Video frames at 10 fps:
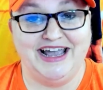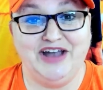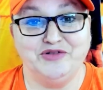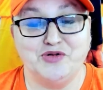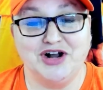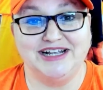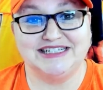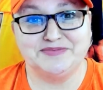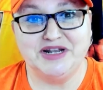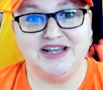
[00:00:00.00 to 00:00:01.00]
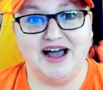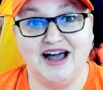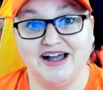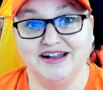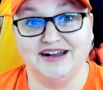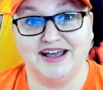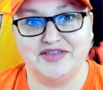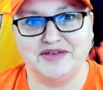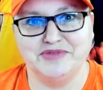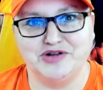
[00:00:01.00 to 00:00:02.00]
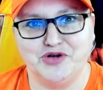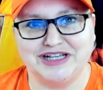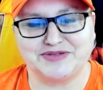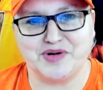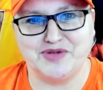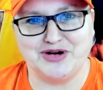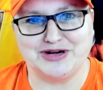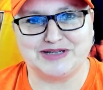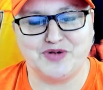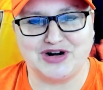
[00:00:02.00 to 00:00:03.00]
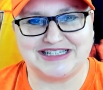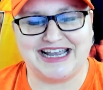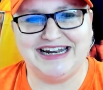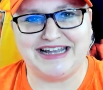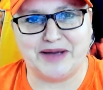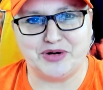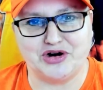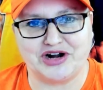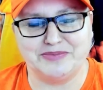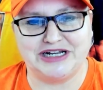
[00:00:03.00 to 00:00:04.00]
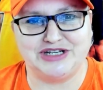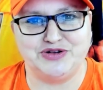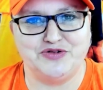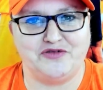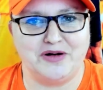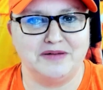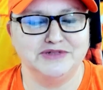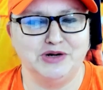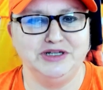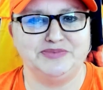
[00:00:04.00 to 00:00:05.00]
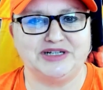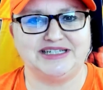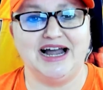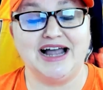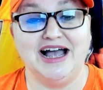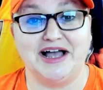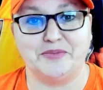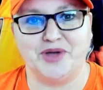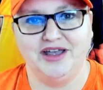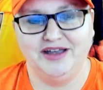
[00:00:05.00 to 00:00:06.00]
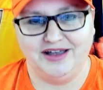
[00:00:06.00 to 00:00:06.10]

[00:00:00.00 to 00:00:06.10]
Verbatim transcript: Hey everyone, it's Mindy Hahn, the Midwest premier sports handicapper, coming to you from Tony'sPicks.com